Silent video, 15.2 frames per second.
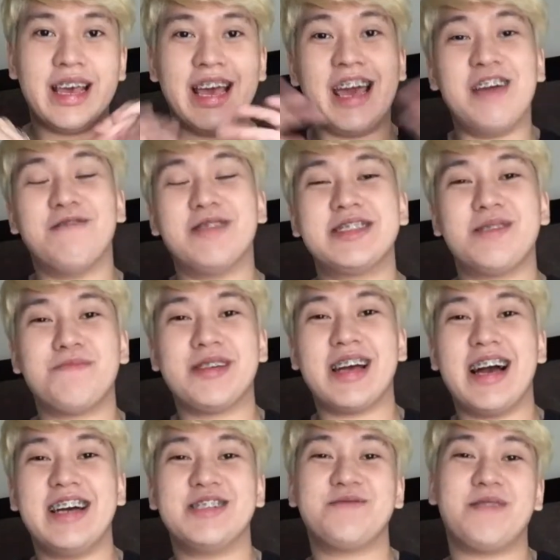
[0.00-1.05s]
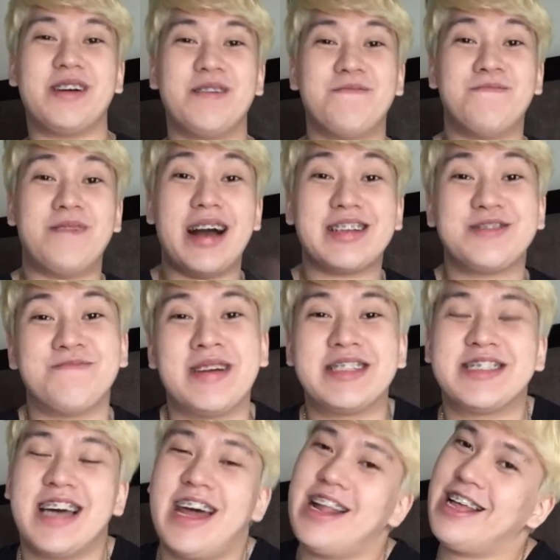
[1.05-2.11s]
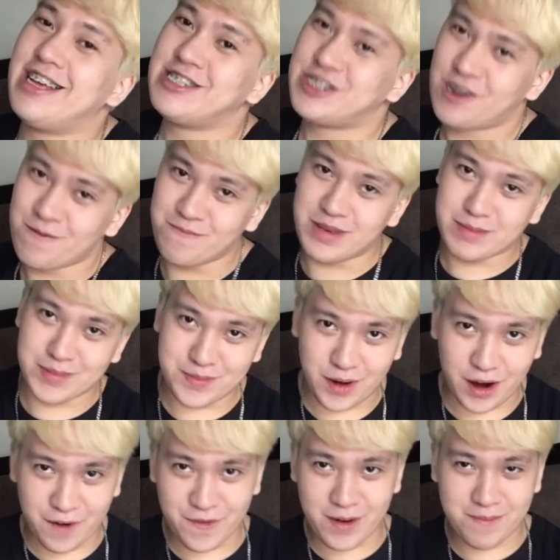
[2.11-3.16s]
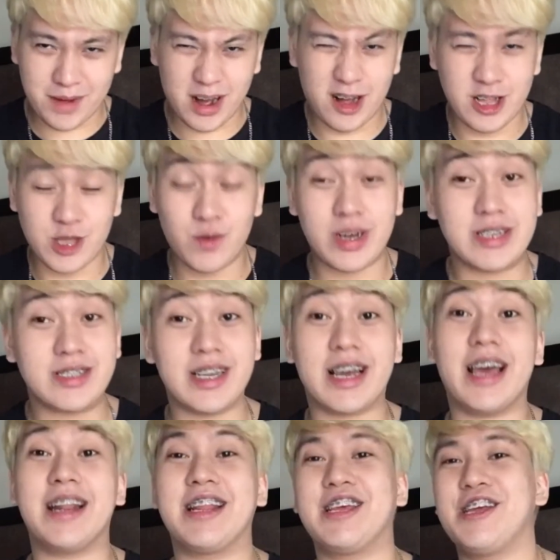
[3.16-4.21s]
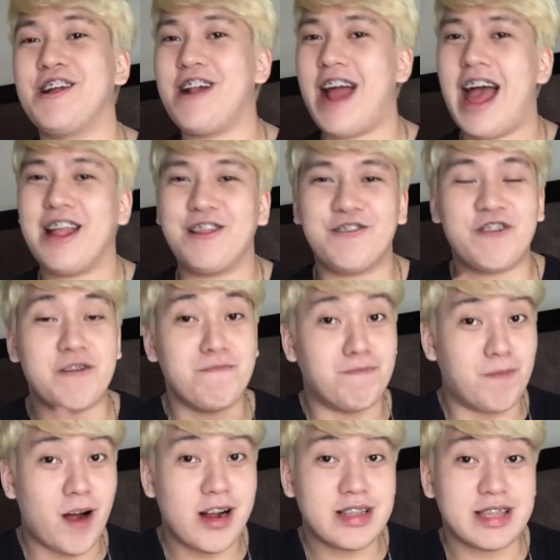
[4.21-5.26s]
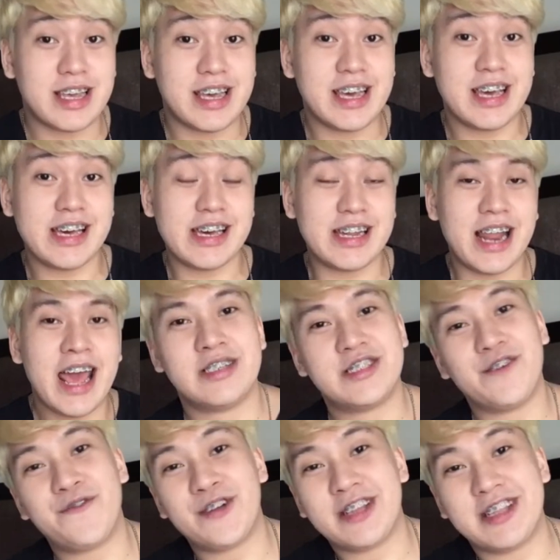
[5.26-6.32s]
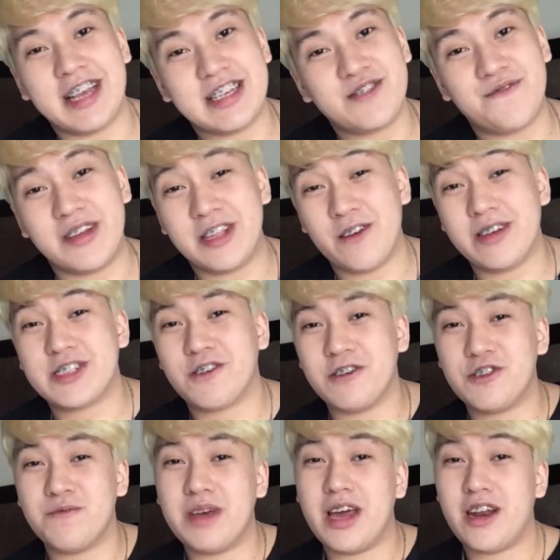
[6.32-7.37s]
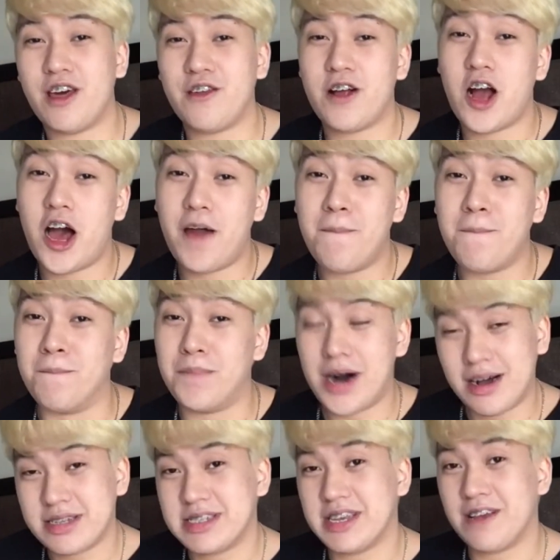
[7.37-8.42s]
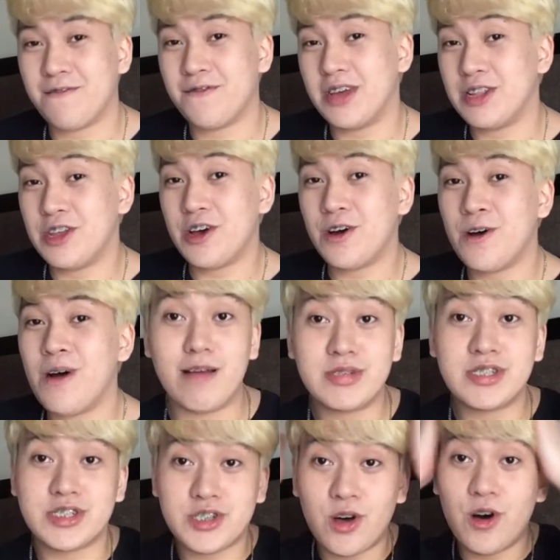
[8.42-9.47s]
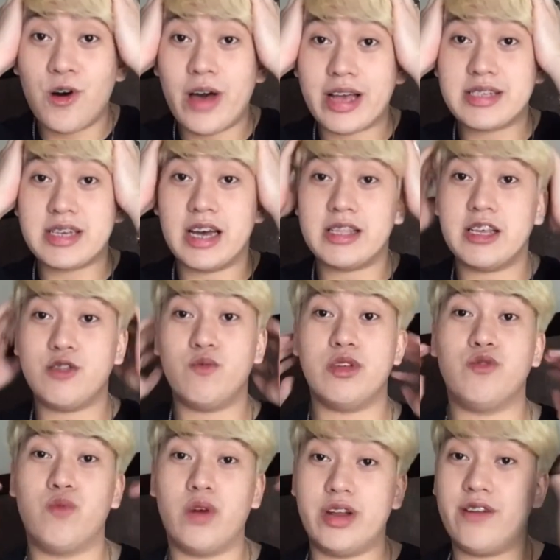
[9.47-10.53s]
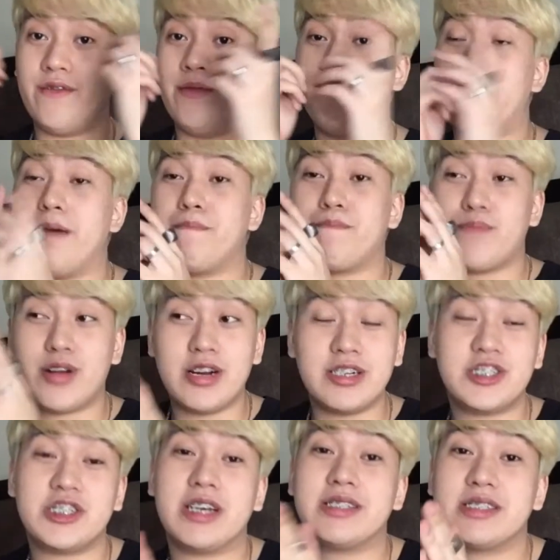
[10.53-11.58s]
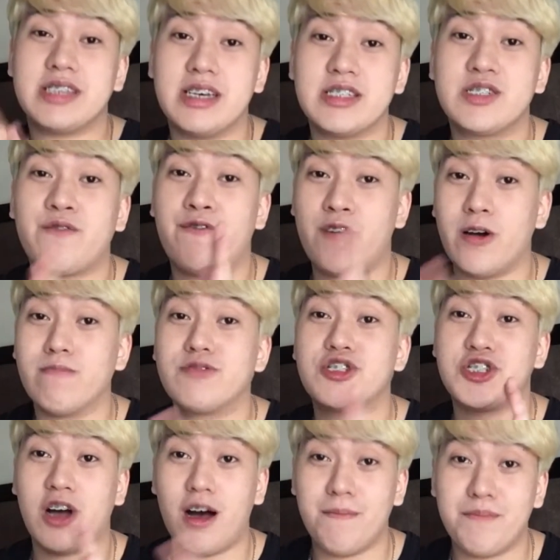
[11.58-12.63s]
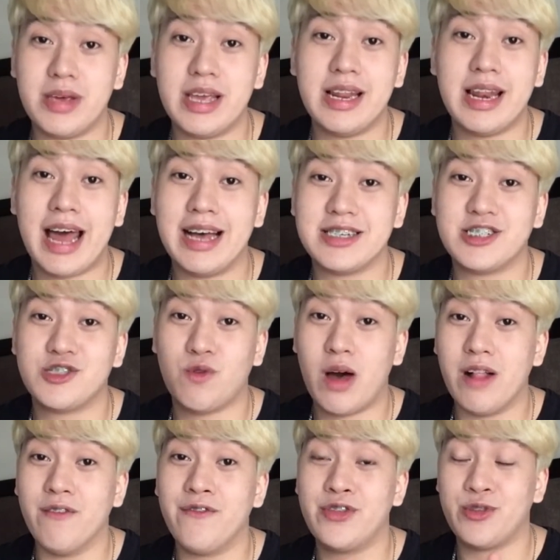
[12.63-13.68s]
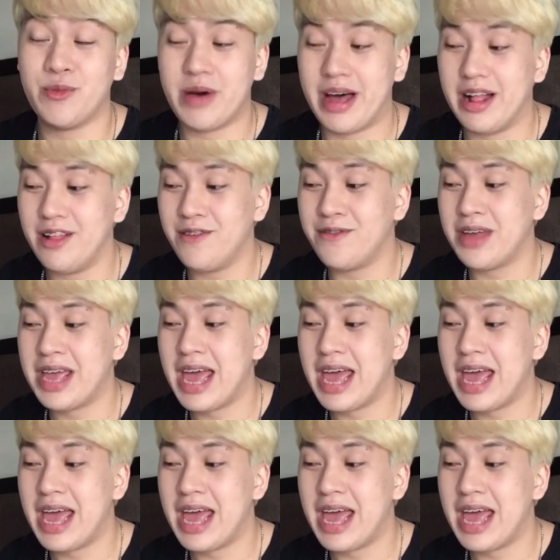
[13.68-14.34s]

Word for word: Hey, what's up you guys? Welcome back to my channel. It's your big boy from Bacolod once again here, André Martin. So for today's video, it's going to be another unboxing video. I'm so excited with one of my purchases from Shopee last twelve twelve.